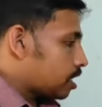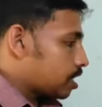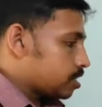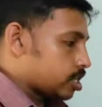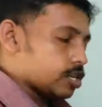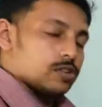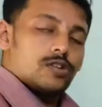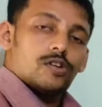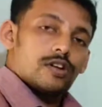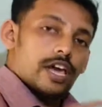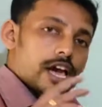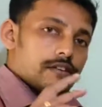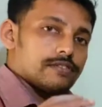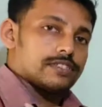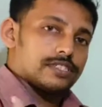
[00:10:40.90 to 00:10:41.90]
They do not
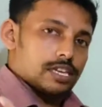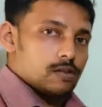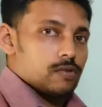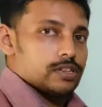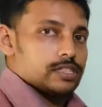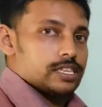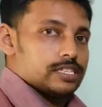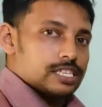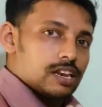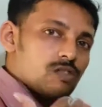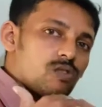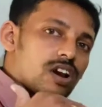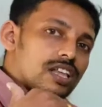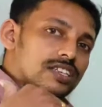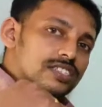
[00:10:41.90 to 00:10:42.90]
have a cell wall. The cell
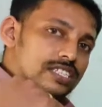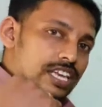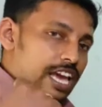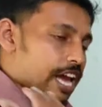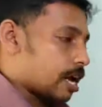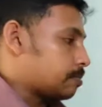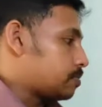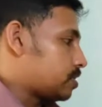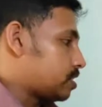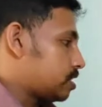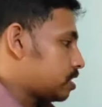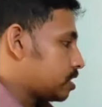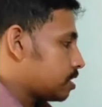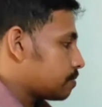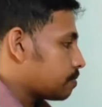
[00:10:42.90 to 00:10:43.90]
wall is
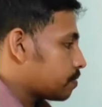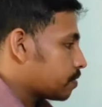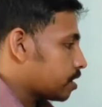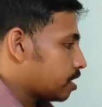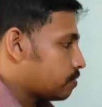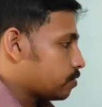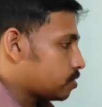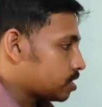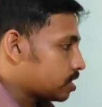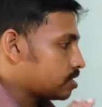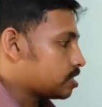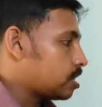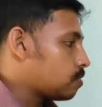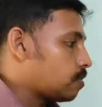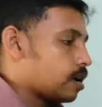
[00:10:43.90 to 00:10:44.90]
absent, and for the
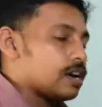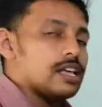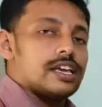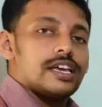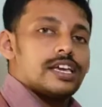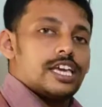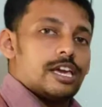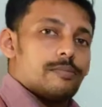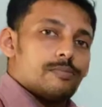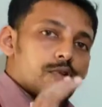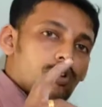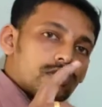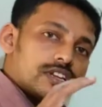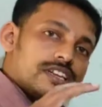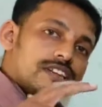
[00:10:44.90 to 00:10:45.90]
cell wall, a
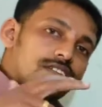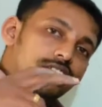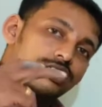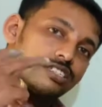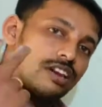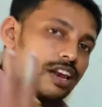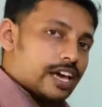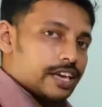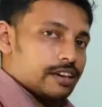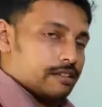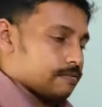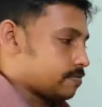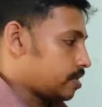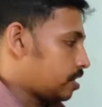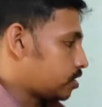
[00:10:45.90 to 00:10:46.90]
protein-rich layer,
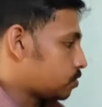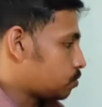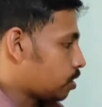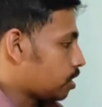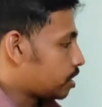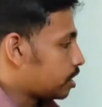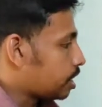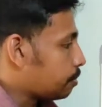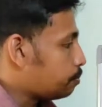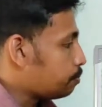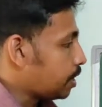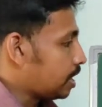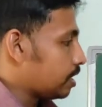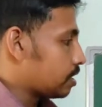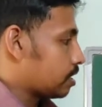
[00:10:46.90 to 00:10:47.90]
that is what? A
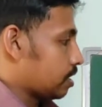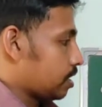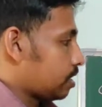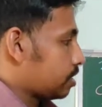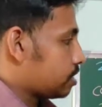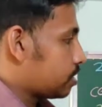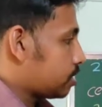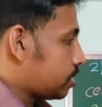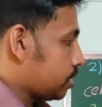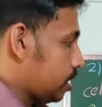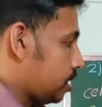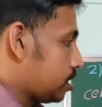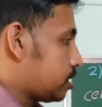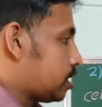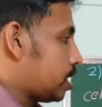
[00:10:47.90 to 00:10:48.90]
pellicle. It
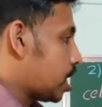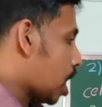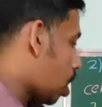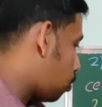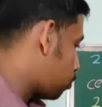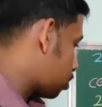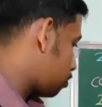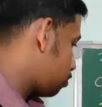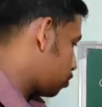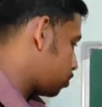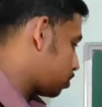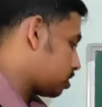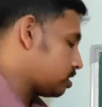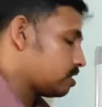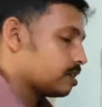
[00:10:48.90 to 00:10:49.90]
is the
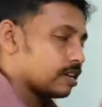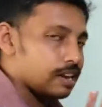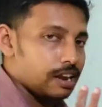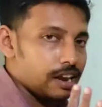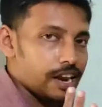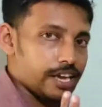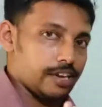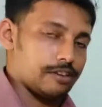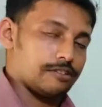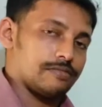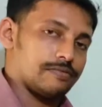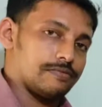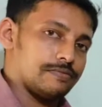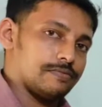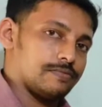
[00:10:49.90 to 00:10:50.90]
outermost layer.
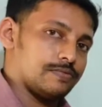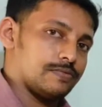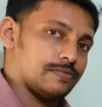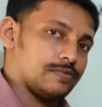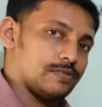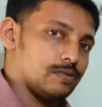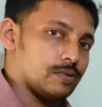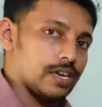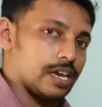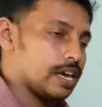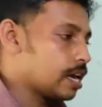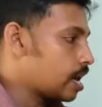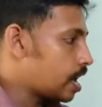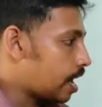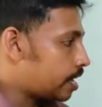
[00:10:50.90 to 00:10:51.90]
Okay,
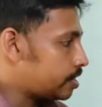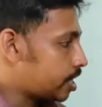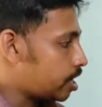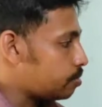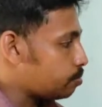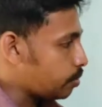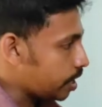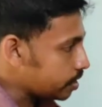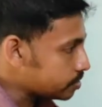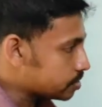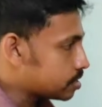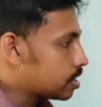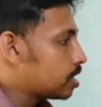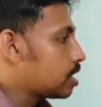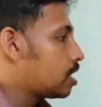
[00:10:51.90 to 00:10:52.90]
and that
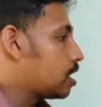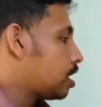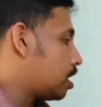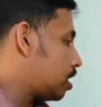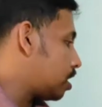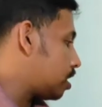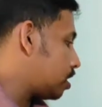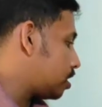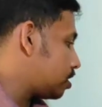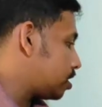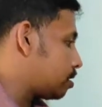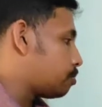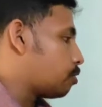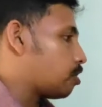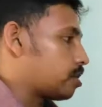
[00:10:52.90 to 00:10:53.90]
makes their
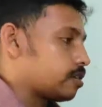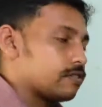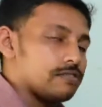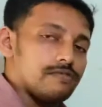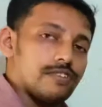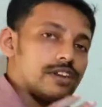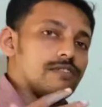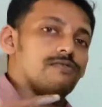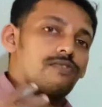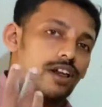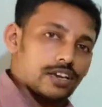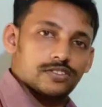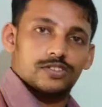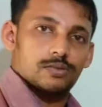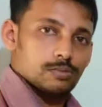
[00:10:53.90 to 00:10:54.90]
body very
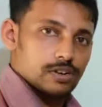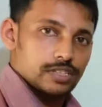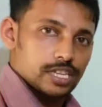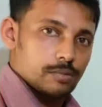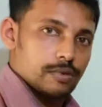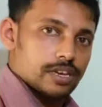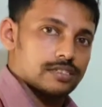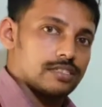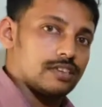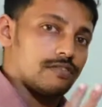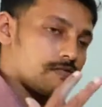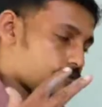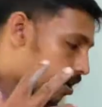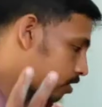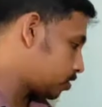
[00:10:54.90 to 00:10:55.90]
flexible. That makes the
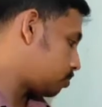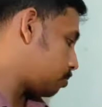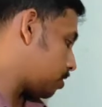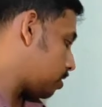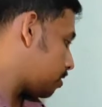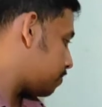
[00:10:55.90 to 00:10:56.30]
flexible.